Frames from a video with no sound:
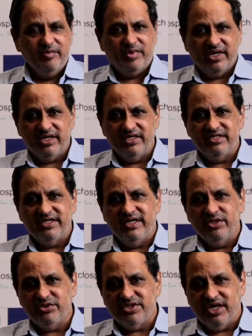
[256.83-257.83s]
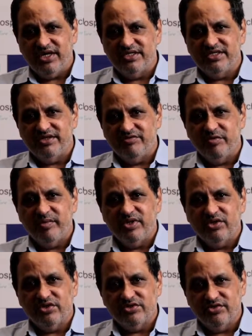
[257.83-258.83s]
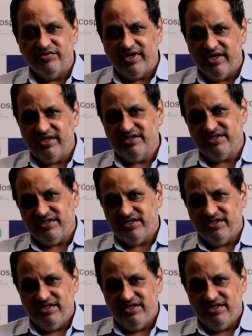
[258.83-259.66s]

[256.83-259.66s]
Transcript: pregnancy-induced heart disease in women is also very less.